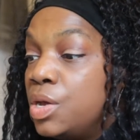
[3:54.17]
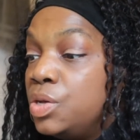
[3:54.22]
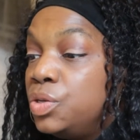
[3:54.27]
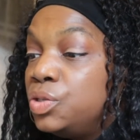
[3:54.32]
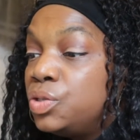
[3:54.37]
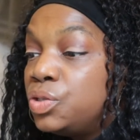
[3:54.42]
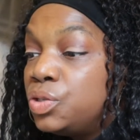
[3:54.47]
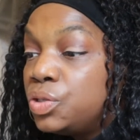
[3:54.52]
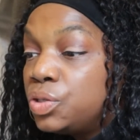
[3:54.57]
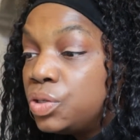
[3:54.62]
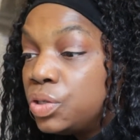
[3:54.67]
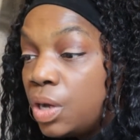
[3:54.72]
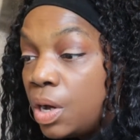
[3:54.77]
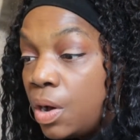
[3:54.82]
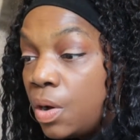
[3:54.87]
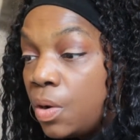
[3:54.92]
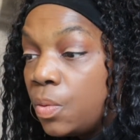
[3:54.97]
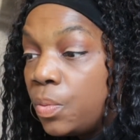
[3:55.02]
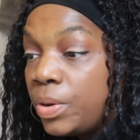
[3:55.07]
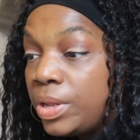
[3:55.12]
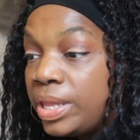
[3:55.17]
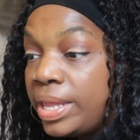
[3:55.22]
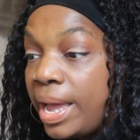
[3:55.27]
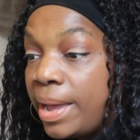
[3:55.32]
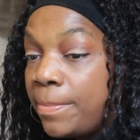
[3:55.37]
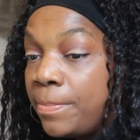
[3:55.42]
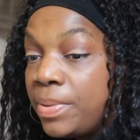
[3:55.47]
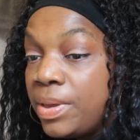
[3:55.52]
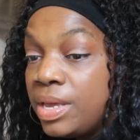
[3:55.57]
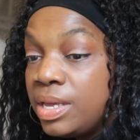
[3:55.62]
So, with
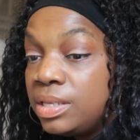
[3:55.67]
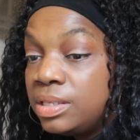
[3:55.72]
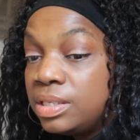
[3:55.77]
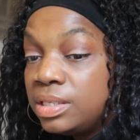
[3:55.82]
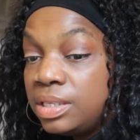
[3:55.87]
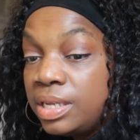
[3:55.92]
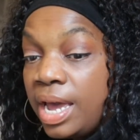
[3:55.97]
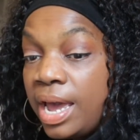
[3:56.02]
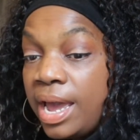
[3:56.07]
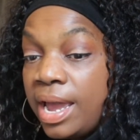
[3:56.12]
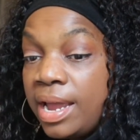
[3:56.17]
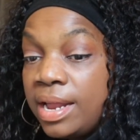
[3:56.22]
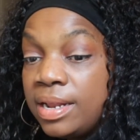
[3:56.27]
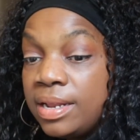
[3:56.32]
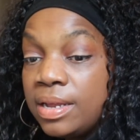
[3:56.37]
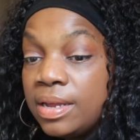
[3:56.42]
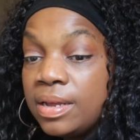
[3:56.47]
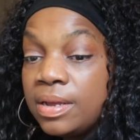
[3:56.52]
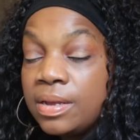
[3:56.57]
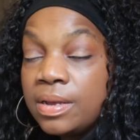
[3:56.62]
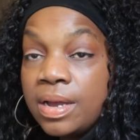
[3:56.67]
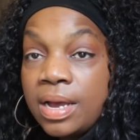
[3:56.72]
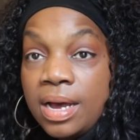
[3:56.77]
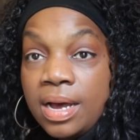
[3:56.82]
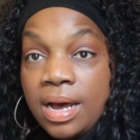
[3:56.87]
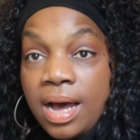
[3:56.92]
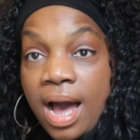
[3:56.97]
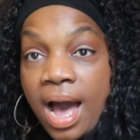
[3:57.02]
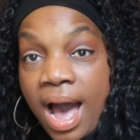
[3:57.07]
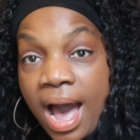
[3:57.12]
that being said,
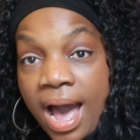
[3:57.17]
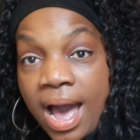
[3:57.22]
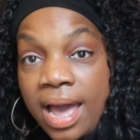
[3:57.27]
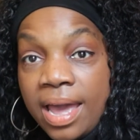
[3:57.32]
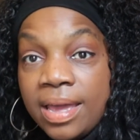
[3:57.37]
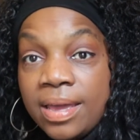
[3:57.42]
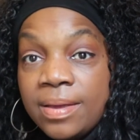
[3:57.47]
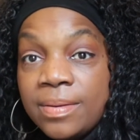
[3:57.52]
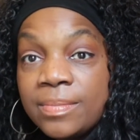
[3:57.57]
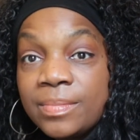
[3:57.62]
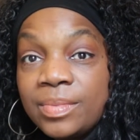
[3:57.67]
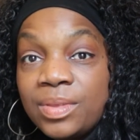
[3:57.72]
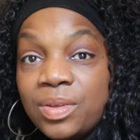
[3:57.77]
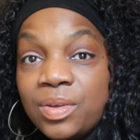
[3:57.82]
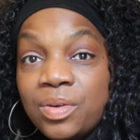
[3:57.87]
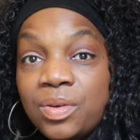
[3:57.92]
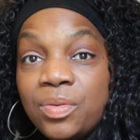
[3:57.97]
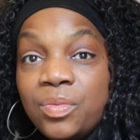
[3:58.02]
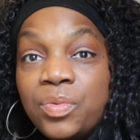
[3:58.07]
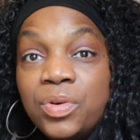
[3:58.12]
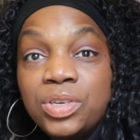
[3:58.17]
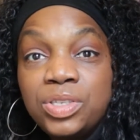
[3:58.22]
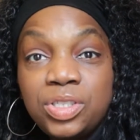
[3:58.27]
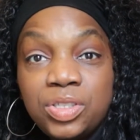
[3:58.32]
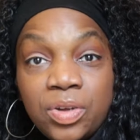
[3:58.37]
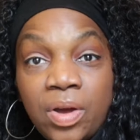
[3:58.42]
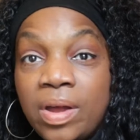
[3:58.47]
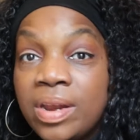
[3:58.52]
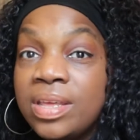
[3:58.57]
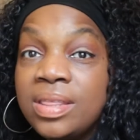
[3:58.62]
hi, we're
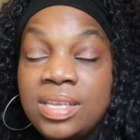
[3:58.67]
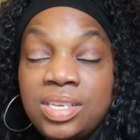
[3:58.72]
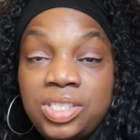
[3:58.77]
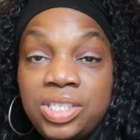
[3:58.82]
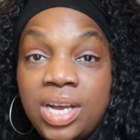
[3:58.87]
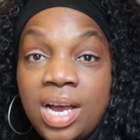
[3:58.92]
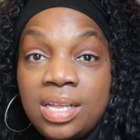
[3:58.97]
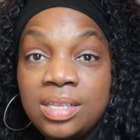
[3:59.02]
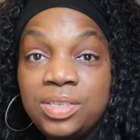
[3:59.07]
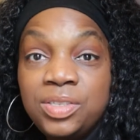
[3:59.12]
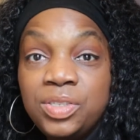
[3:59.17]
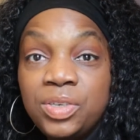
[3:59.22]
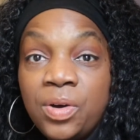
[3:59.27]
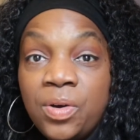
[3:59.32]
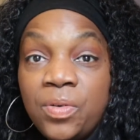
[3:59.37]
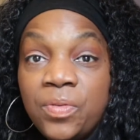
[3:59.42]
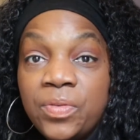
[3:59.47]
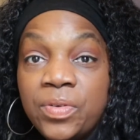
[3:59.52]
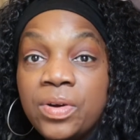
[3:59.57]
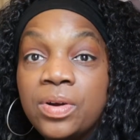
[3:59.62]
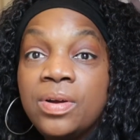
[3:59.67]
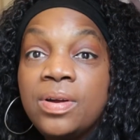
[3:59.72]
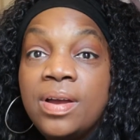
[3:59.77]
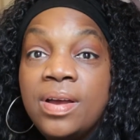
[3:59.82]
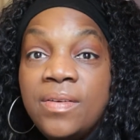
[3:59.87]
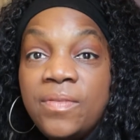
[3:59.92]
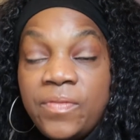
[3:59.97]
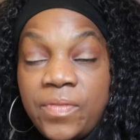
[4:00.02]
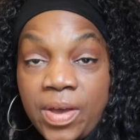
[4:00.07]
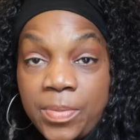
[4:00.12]
starting the challenge over
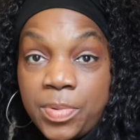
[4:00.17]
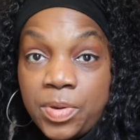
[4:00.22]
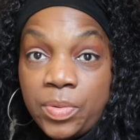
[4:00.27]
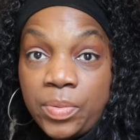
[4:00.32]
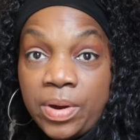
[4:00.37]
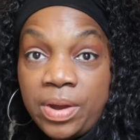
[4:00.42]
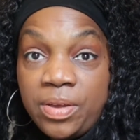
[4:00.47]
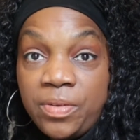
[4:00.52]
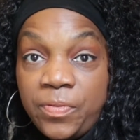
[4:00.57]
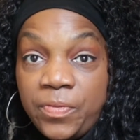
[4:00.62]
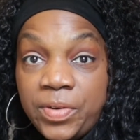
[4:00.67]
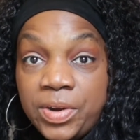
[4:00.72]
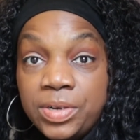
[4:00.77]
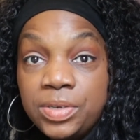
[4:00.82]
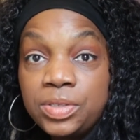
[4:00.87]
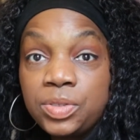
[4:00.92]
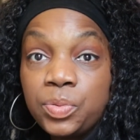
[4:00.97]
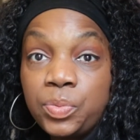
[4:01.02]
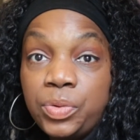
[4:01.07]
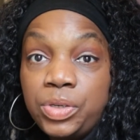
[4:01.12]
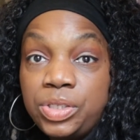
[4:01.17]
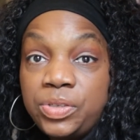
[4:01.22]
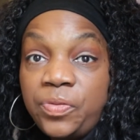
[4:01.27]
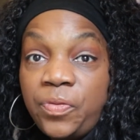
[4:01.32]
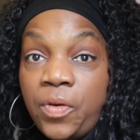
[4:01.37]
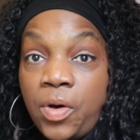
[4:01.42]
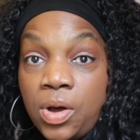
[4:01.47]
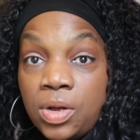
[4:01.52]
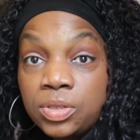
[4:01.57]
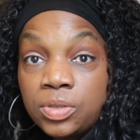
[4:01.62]
February 1st, which
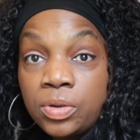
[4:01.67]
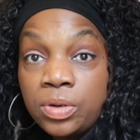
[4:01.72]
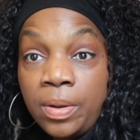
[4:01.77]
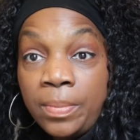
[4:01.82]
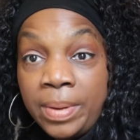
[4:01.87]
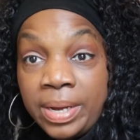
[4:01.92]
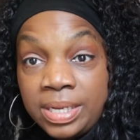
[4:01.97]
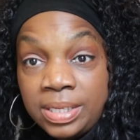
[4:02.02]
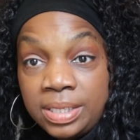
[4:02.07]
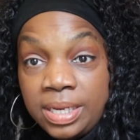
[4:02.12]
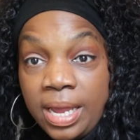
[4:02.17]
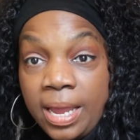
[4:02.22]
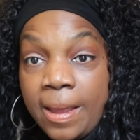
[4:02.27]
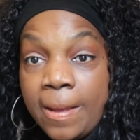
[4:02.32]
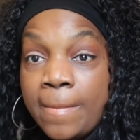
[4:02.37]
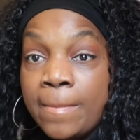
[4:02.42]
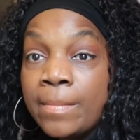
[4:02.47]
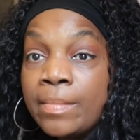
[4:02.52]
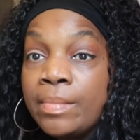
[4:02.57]
falls on a Monday.